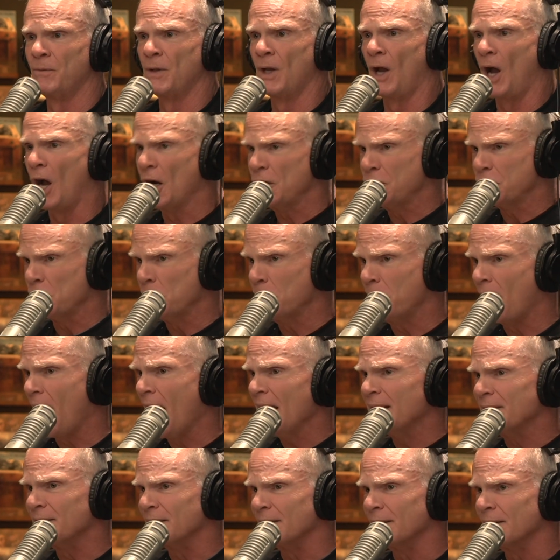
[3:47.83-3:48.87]
Hunter
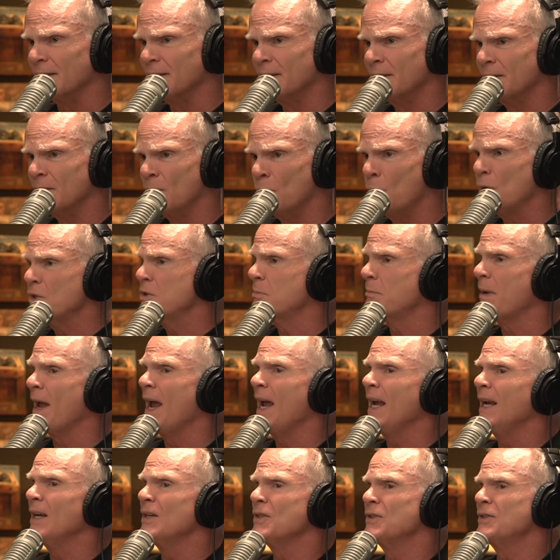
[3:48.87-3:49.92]
Biden was
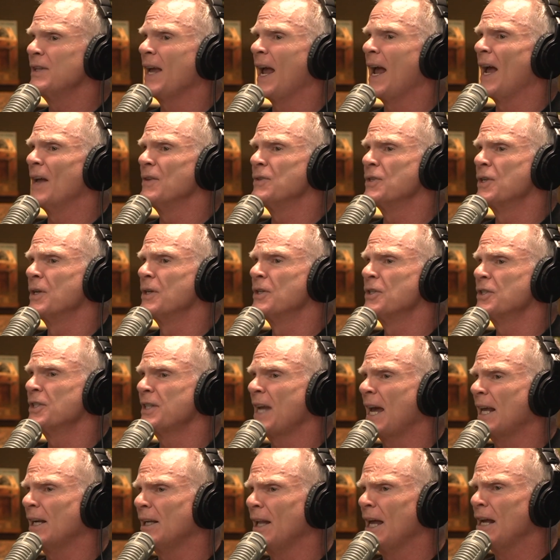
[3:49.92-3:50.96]
paying his dad's
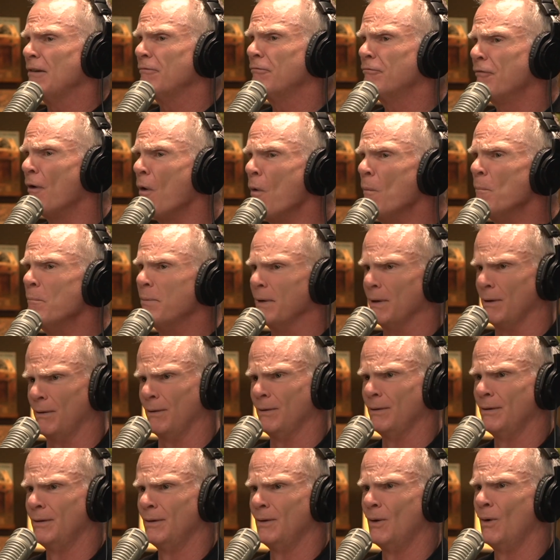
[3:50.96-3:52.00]
satellite phone bill.
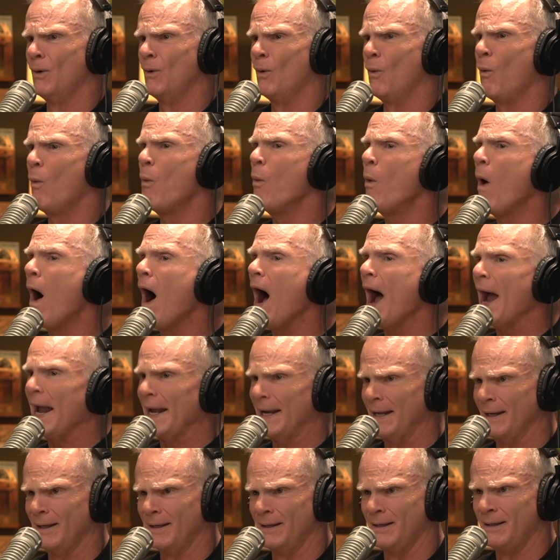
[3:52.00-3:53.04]

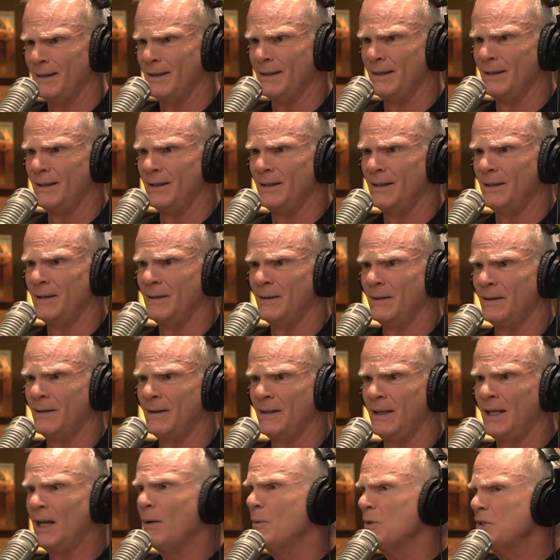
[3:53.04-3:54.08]
Why?
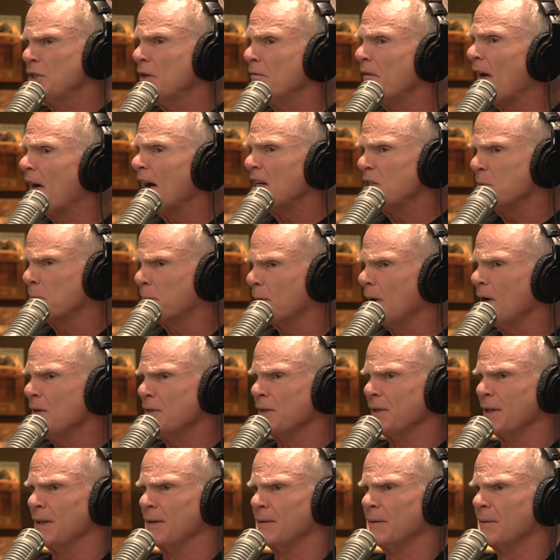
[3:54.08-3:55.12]
He was the vice
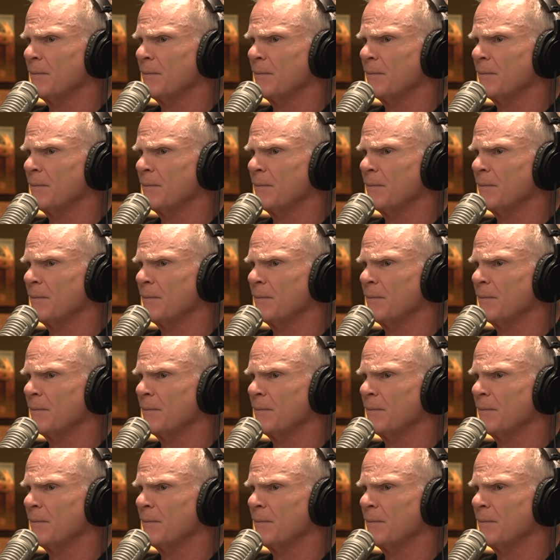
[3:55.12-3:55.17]
president.